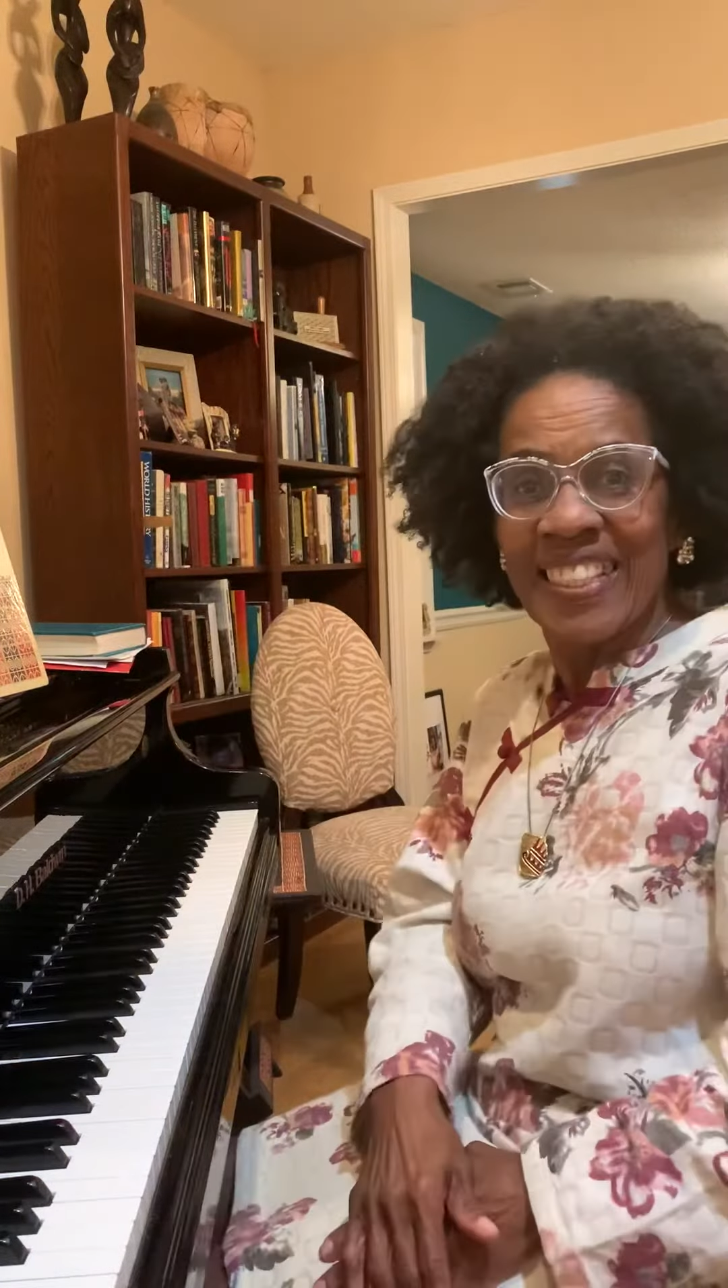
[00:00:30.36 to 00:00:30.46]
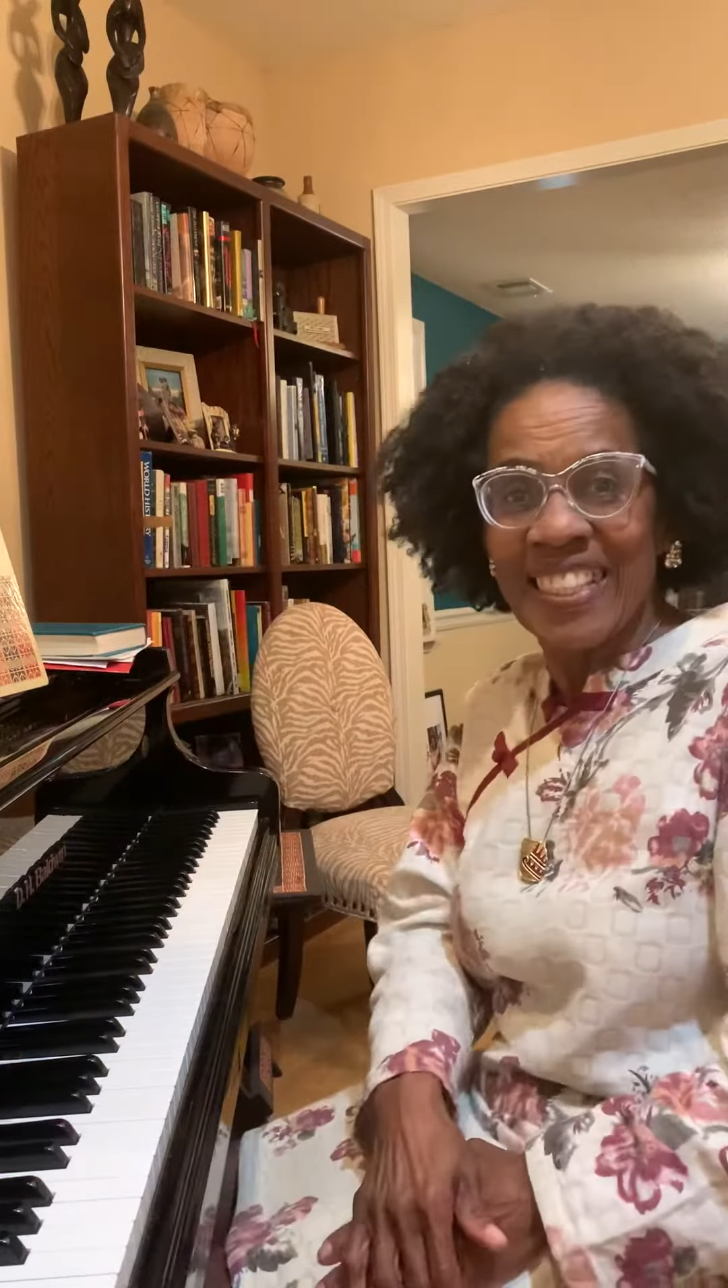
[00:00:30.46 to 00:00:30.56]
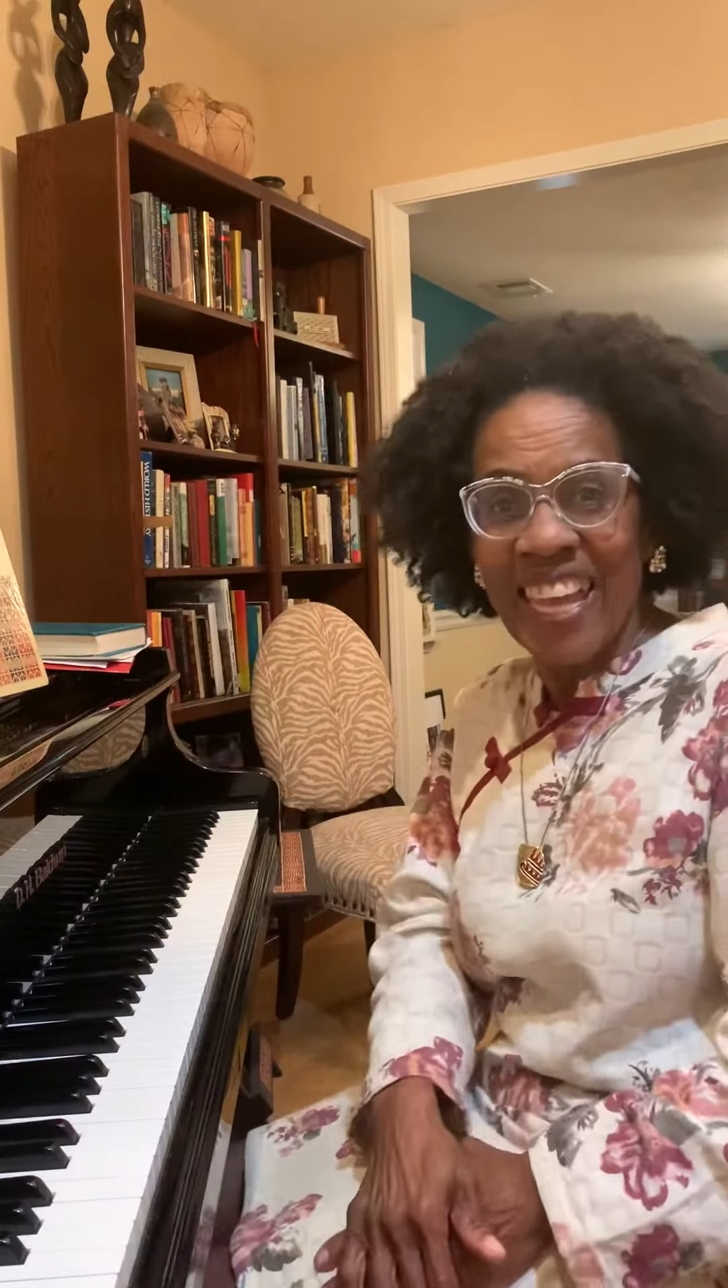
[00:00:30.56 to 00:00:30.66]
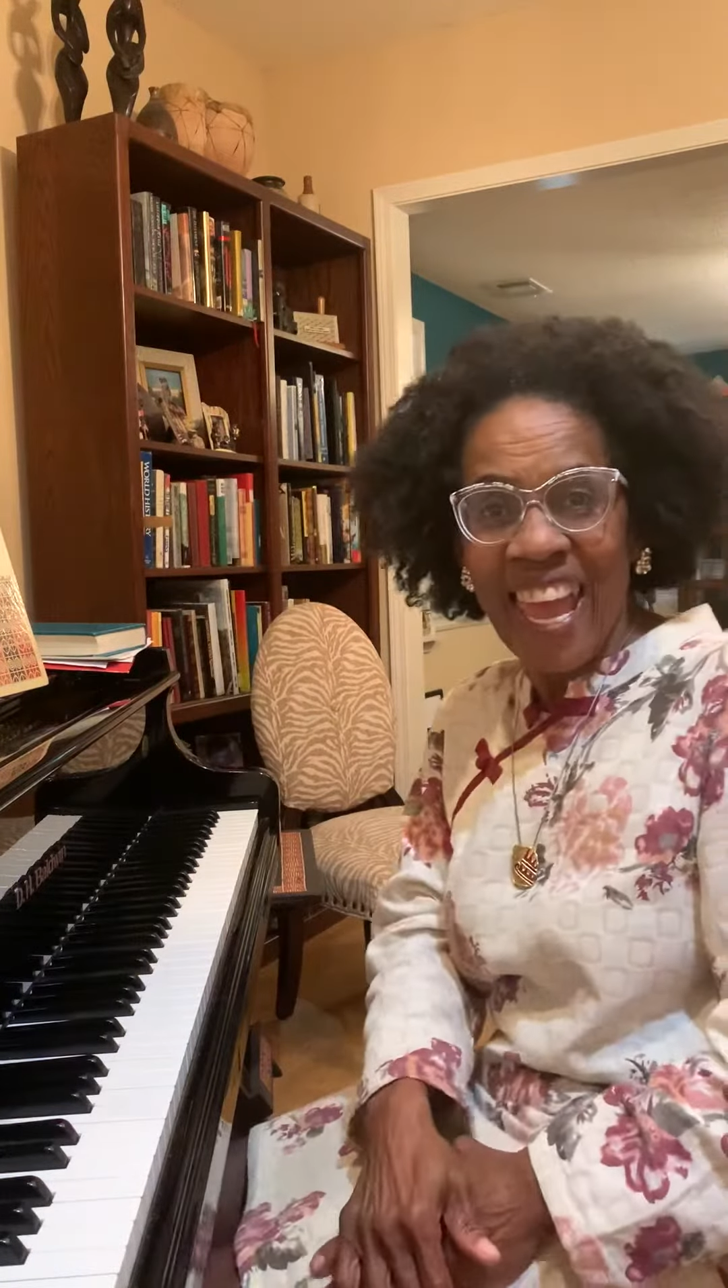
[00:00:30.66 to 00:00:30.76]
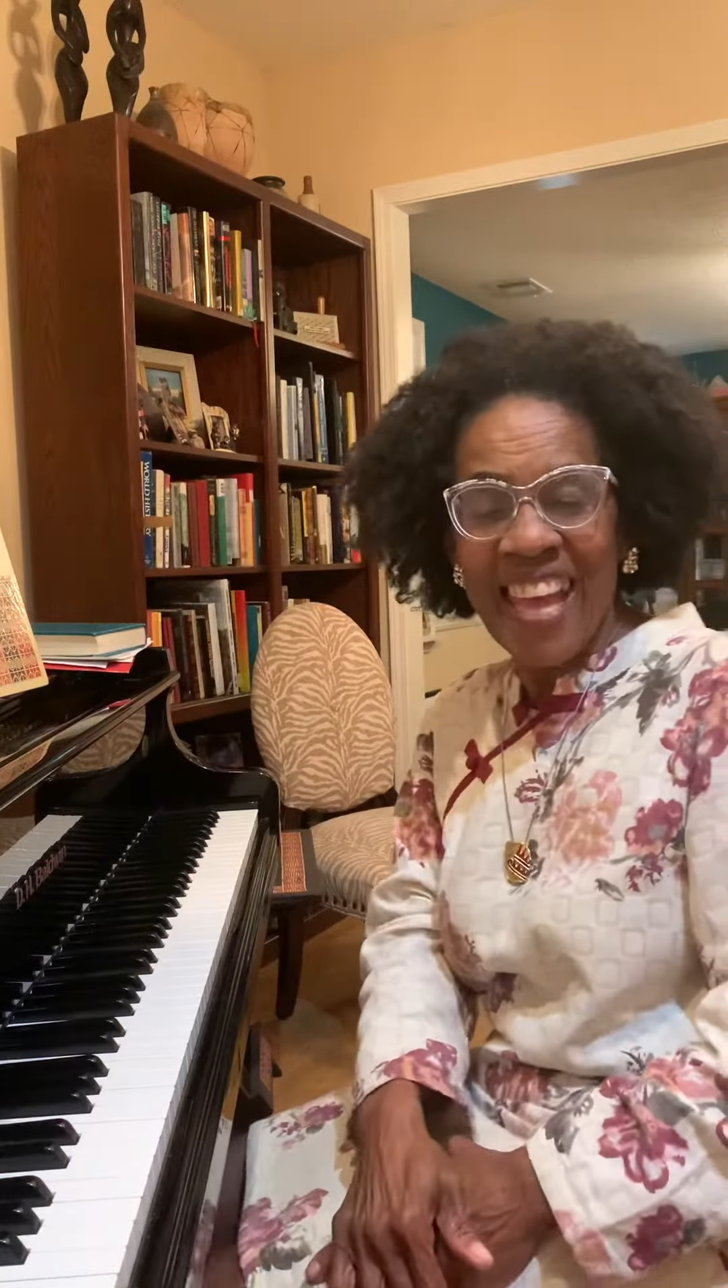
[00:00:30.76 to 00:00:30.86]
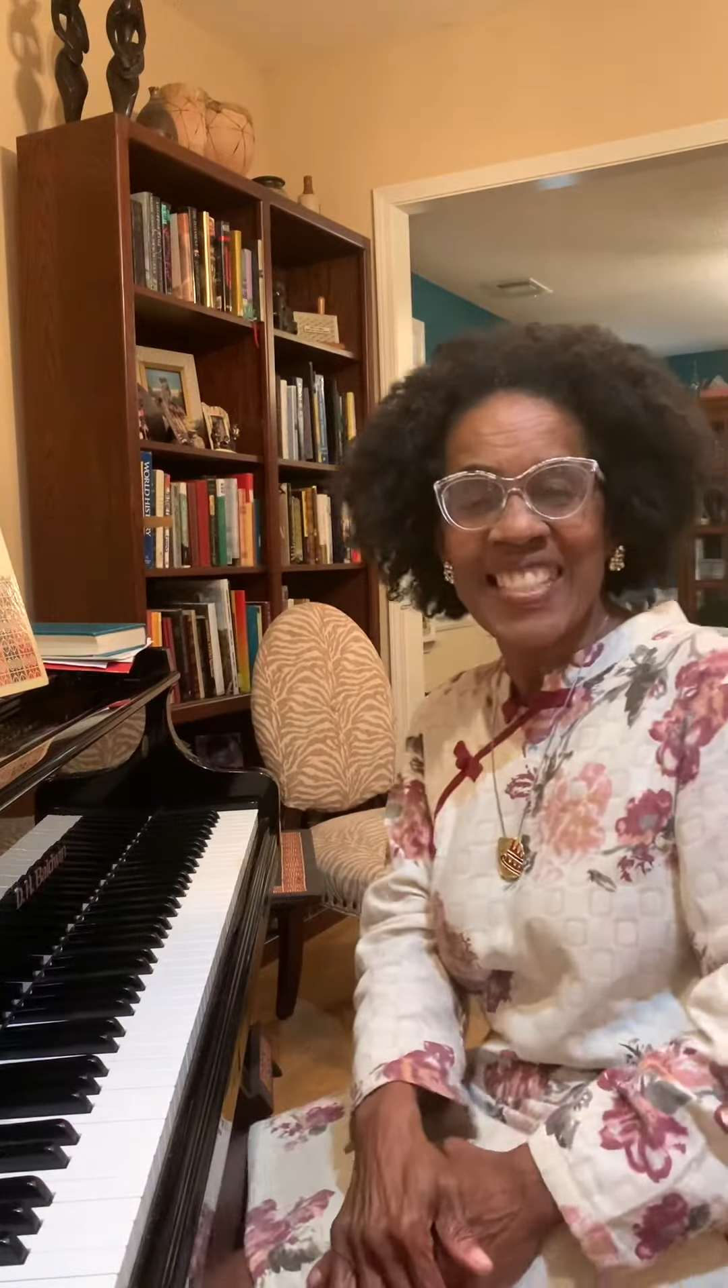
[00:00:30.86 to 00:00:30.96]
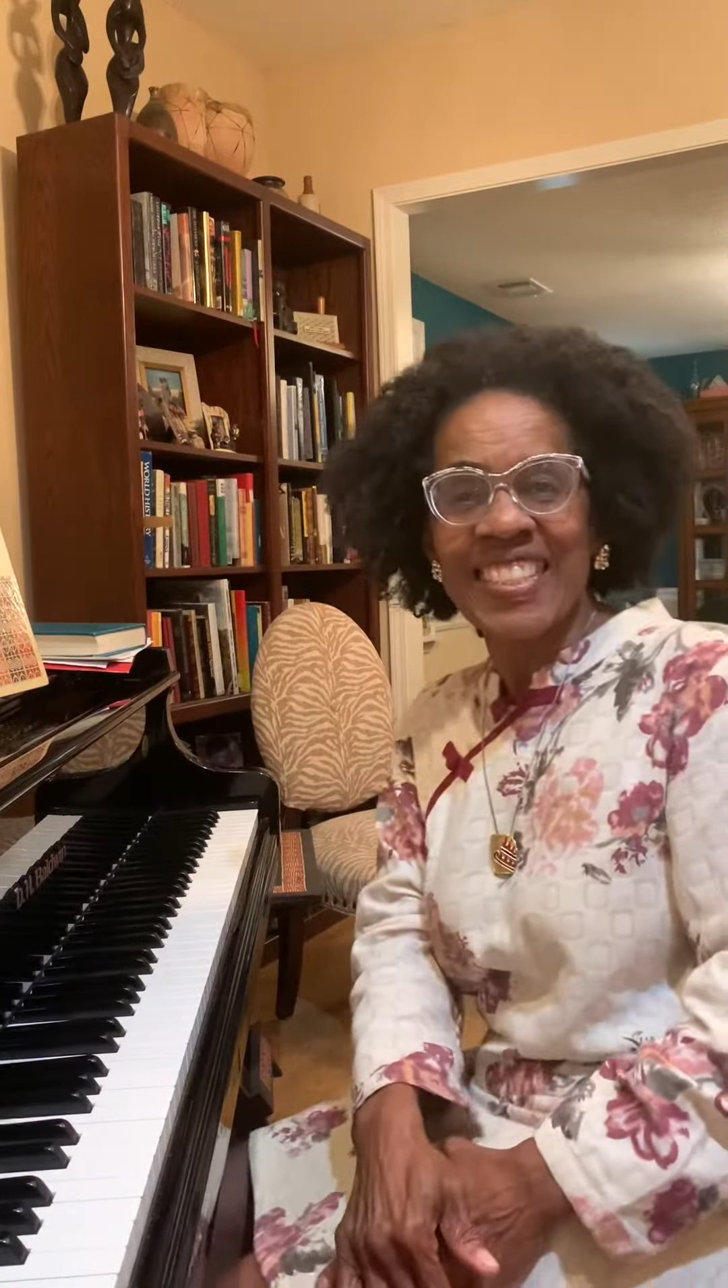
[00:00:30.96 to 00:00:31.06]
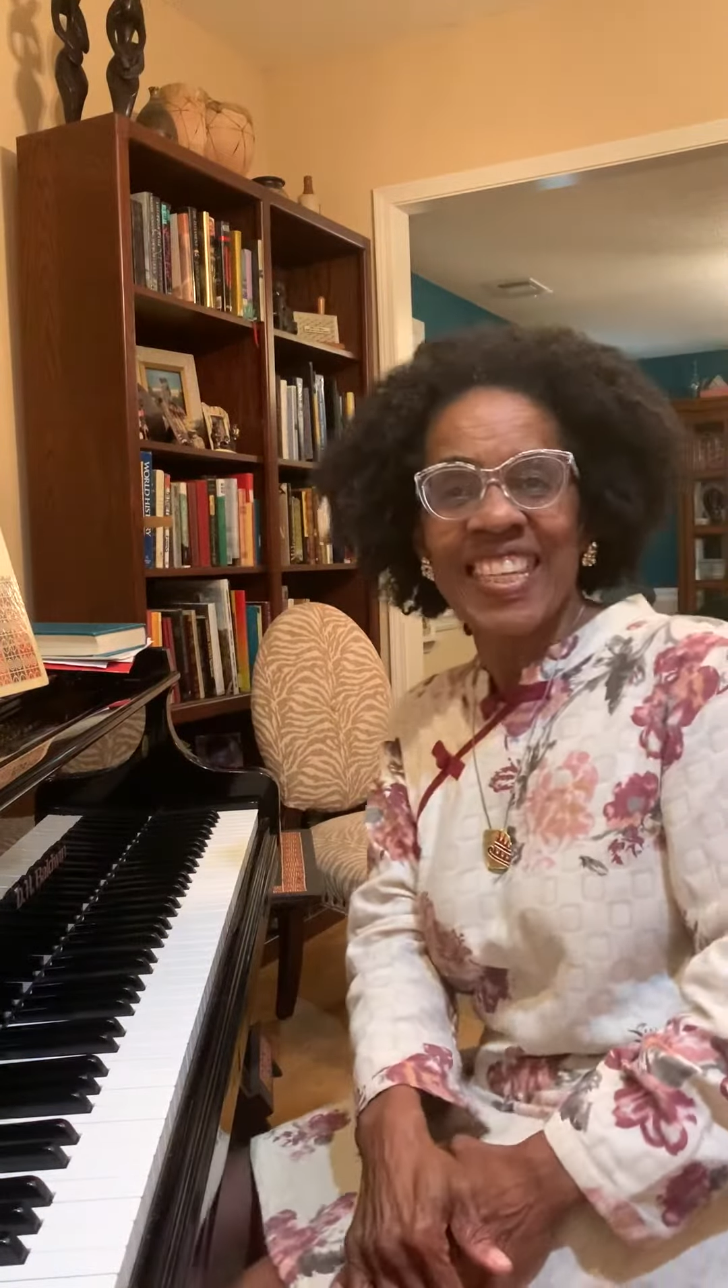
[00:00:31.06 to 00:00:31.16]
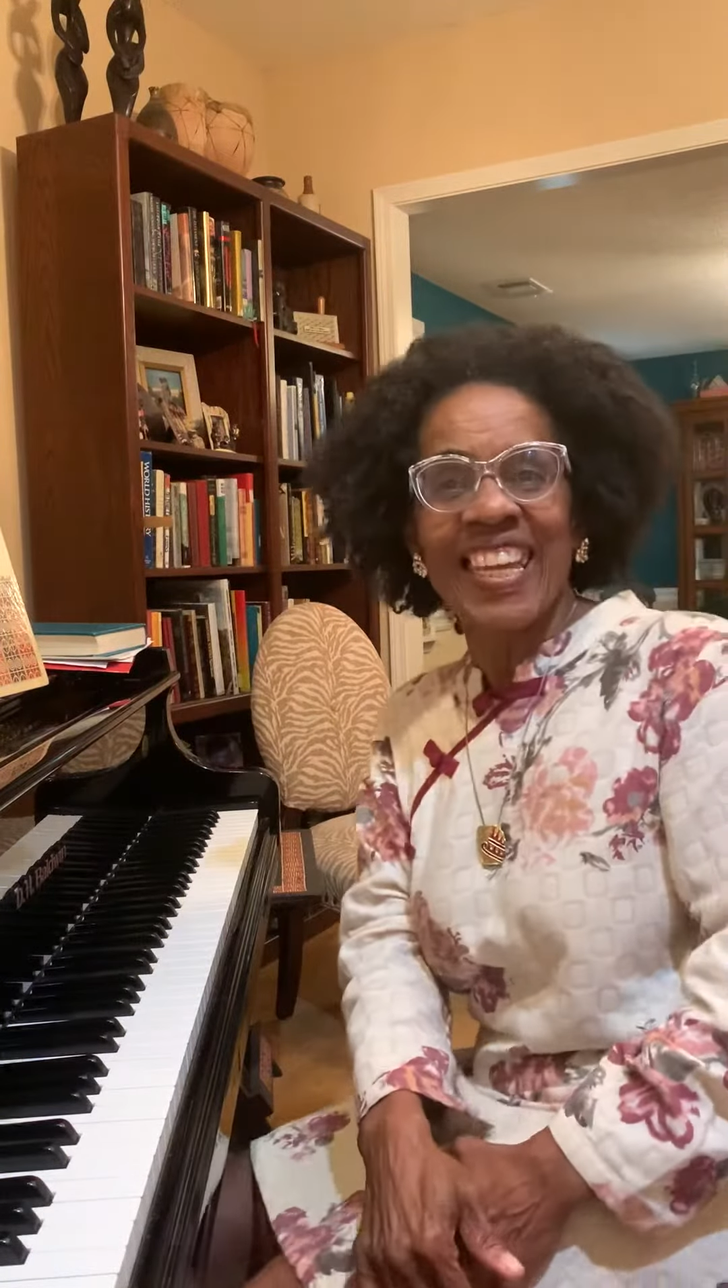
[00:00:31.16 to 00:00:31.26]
Yes,